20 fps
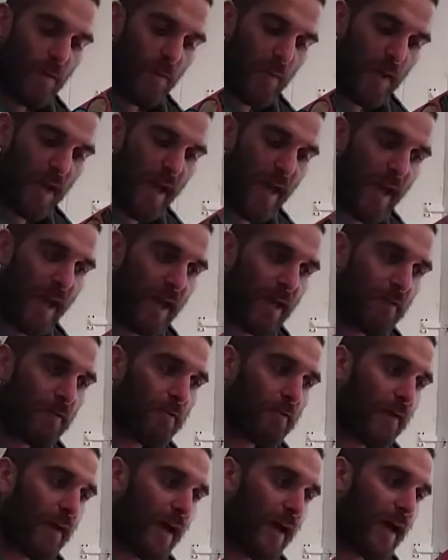We
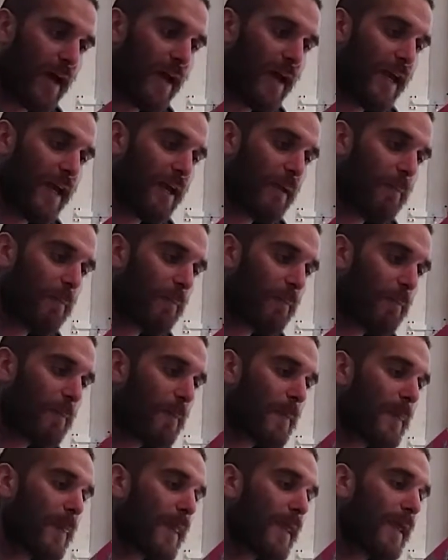have a
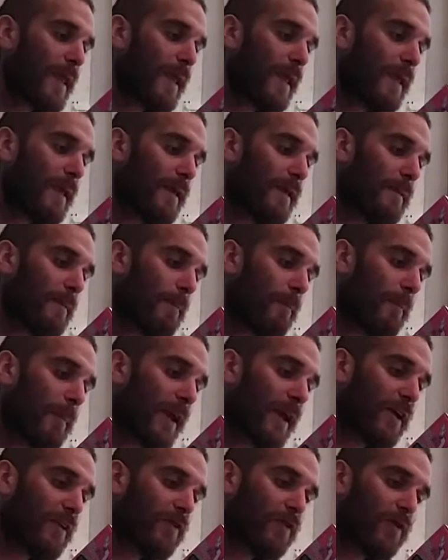
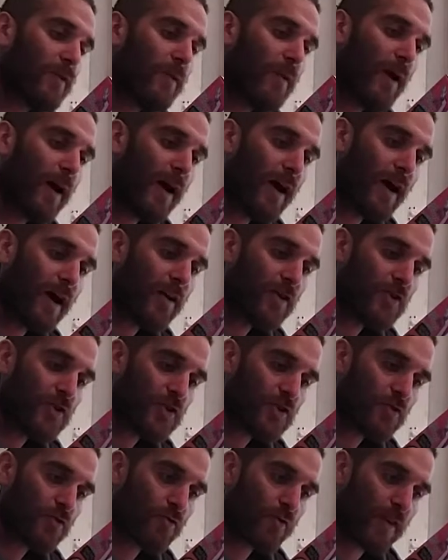pixel art
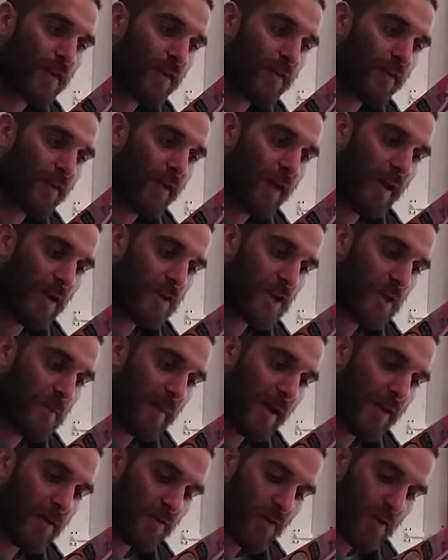jewelry, so you can actually
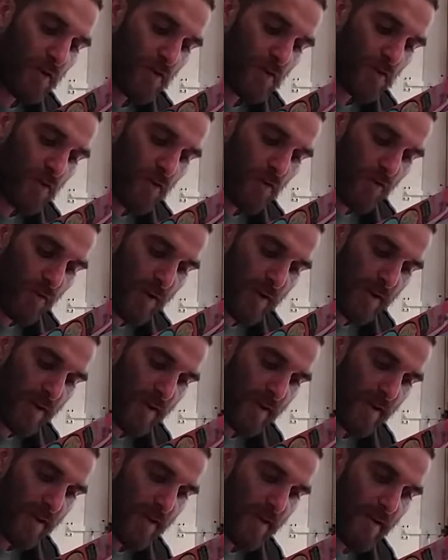make your own jewelry
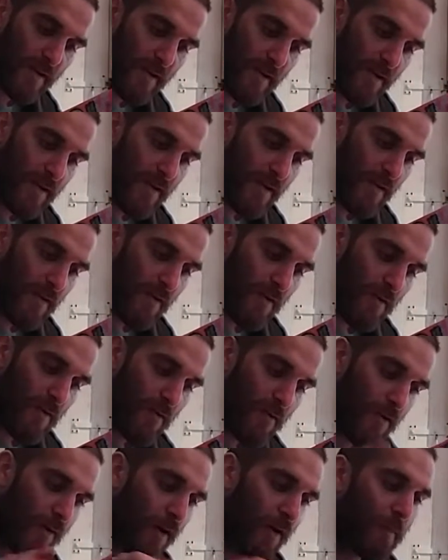
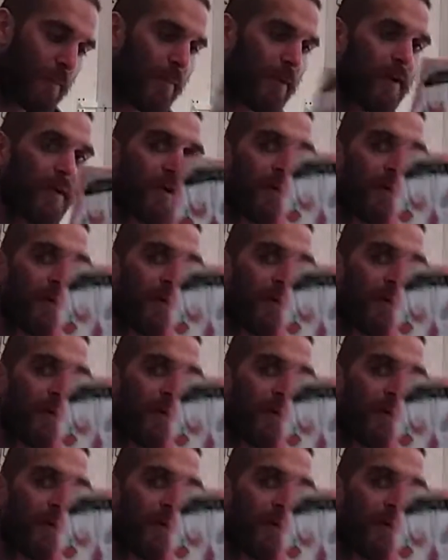from